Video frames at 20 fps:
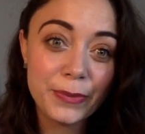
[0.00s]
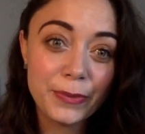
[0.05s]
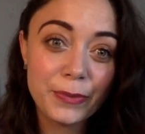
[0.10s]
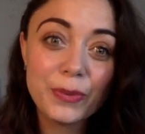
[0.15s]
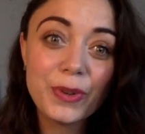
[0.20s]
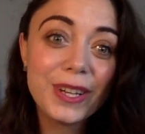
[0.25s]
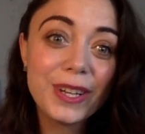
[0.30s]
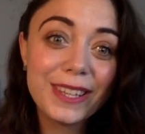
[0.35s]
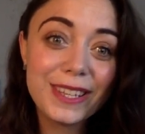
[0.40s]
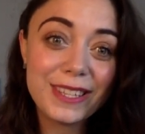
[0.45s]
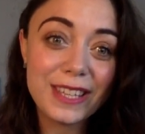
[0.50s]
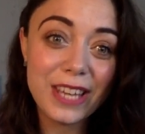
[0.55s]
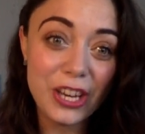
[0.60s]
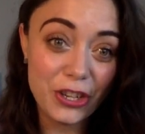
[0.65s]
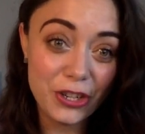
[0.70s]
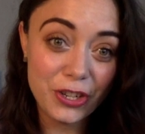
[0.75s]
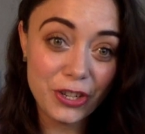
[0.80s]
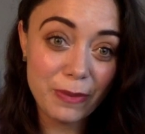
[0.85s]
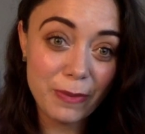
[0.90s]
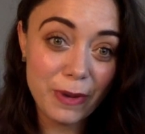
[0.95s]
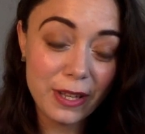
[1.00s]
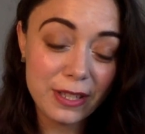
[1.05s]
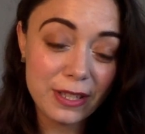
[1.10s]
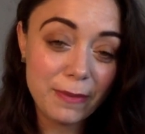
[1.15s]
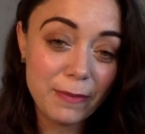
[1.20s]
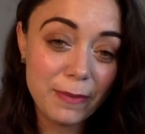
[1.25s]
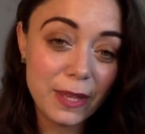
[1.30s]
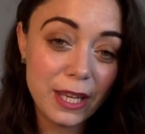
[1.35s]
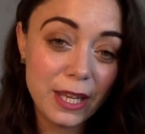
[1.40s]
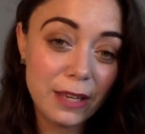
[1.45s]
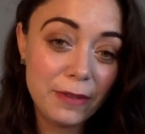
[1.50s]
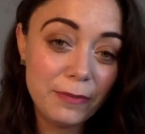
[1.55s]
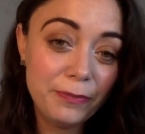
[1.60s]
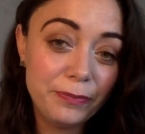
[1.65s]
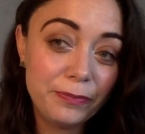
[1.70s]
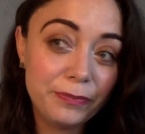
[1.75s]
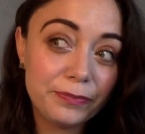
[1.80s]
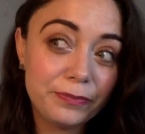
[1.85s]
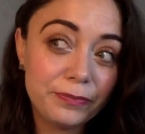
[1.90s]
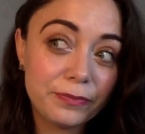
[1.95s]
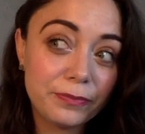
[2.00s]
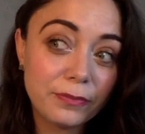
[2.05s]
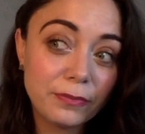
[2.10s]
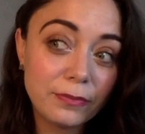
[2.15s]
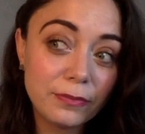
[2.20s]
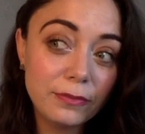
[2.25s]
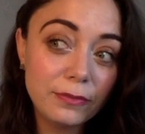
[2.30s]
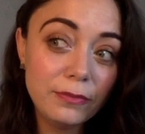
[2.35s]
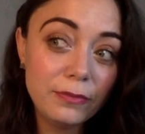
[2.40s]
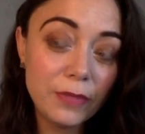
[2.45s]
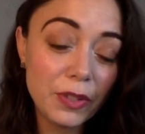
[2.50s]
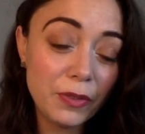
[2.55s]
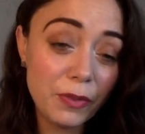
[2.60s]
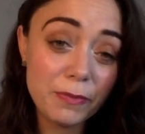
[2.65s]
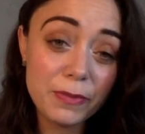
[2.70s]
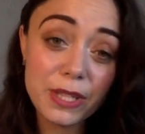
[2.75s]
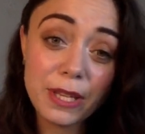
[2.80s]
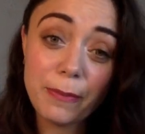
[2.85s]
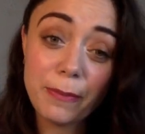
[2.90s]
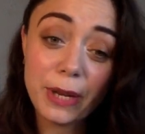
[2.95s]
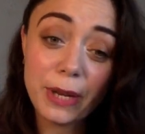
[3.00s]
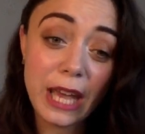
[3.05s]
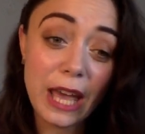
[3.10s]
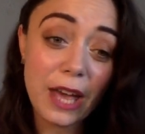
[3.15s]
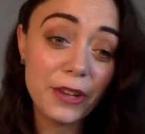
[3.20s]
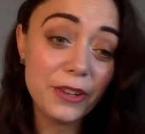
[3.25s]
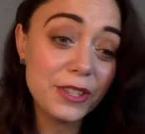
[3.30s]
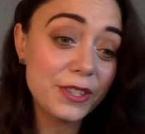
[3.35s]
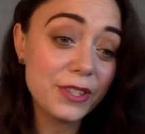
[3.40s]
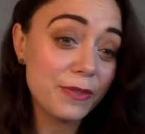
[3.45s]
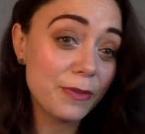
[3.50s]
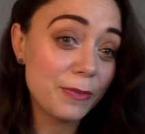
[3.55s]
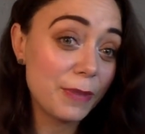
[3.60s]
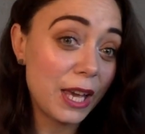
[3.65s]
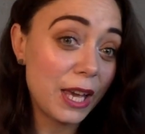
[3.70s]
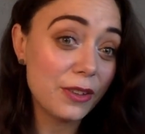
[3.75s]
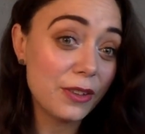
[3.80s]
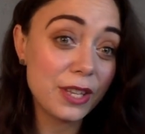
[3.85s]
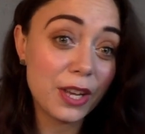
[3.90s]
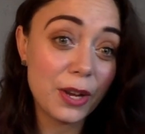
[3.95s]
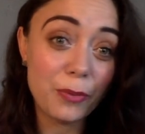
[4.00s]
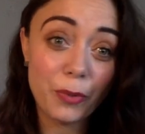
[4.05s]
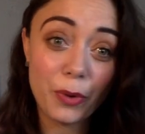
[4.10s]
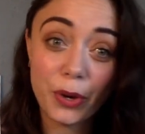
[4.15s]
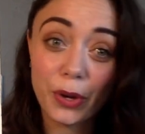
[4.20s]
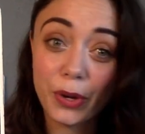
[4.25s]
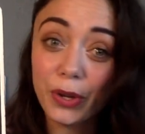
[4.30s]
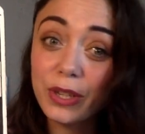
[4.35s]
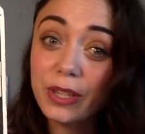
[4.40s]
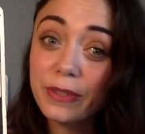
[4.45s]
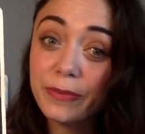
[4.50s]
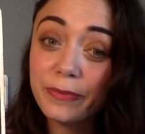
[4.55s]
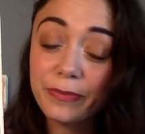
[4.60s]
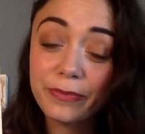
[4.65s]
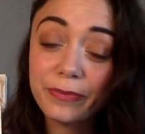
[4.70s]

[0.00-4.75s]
realization about something from somebody else, from the outside world,